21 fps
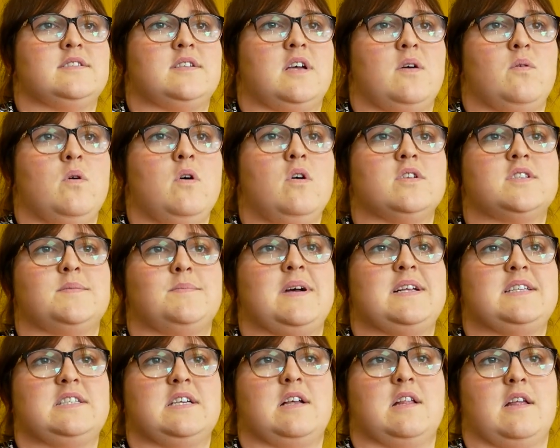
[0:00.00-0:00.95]
So
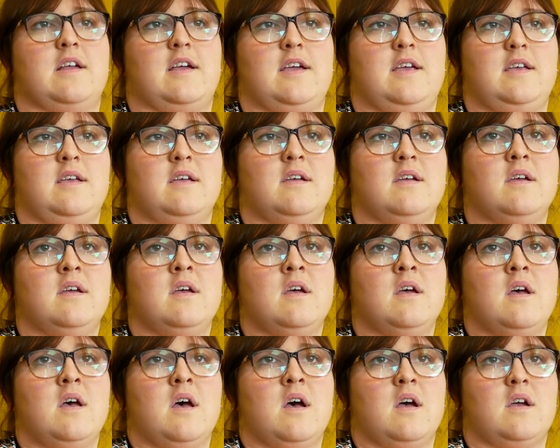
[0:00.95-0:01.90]
automatically
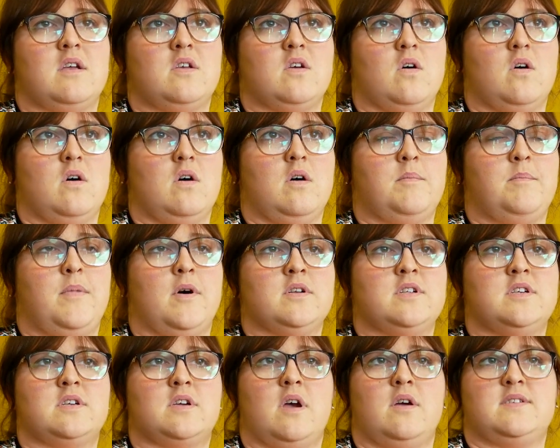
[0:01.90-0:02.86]
your
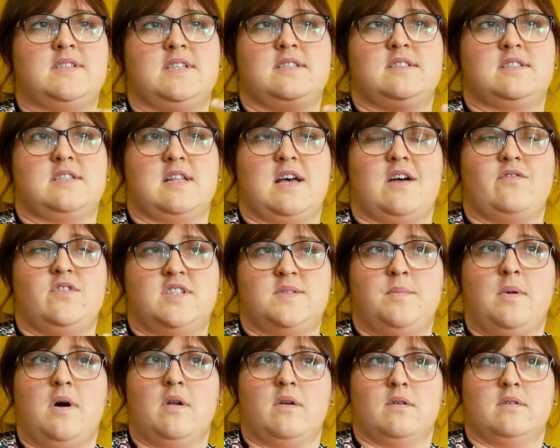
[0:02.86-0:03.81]
body goes into that
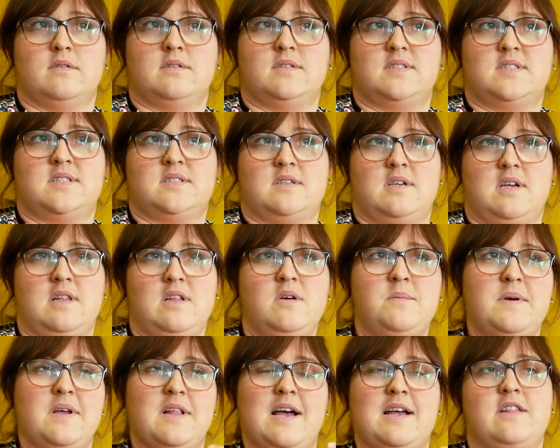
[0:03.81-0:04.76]
response, a
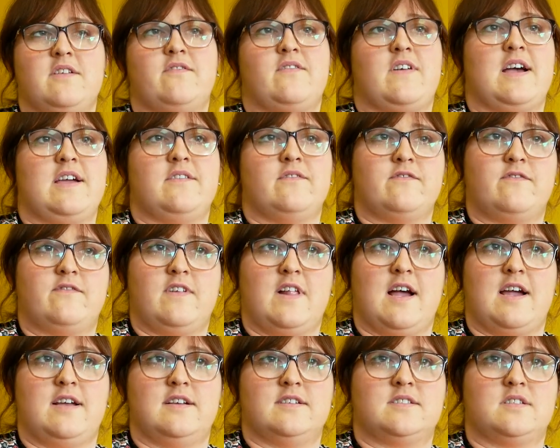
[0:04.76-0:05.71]
little bit like the fight and
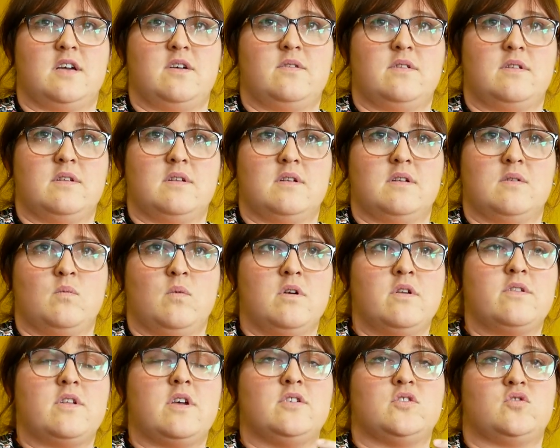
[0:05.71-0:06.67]
flight. So
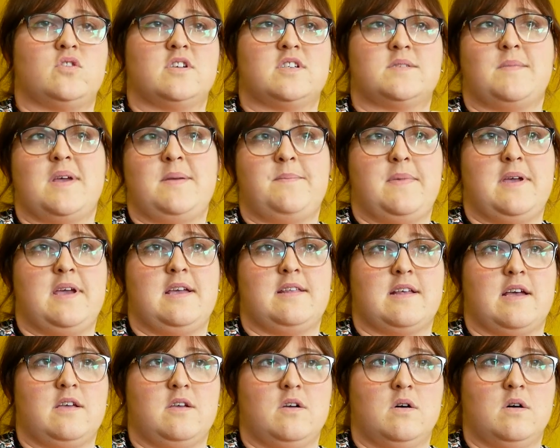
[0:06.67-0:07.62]
one of those triggers may be
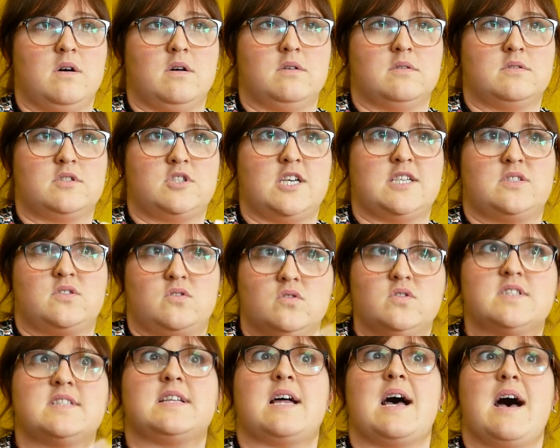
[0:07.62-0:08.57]
that your chest
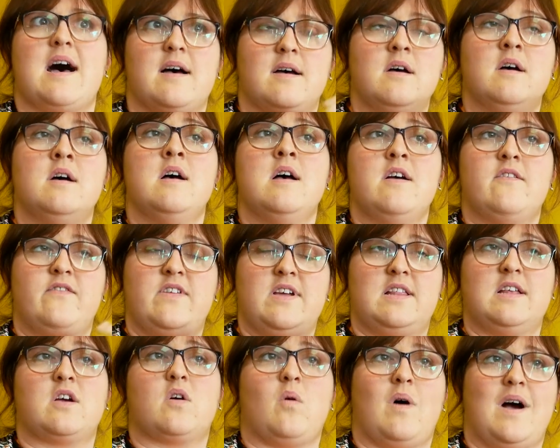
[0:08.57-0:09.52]
does start
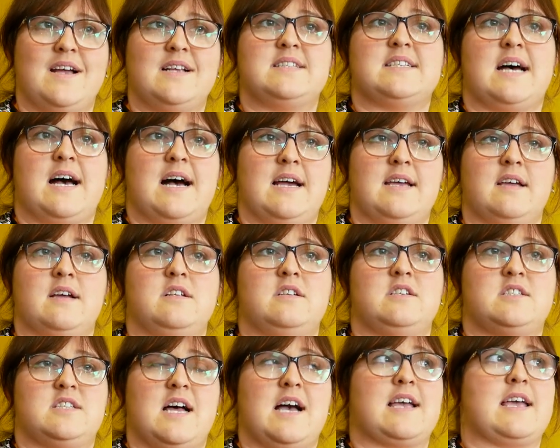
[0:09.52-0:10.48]
feeling quite tight and
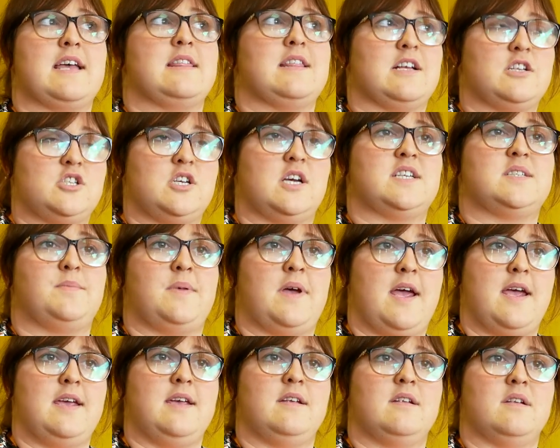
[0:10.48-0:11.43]
you start getting that chest
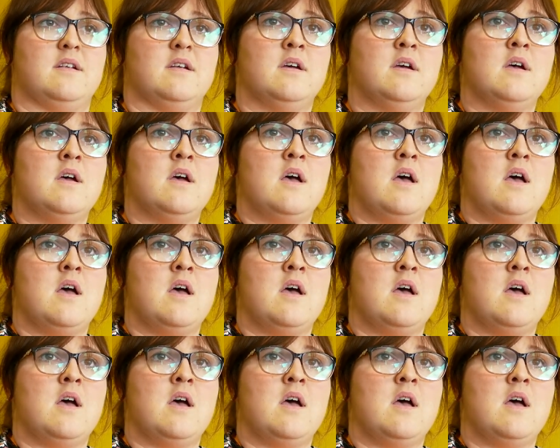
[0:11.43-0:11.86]
pain.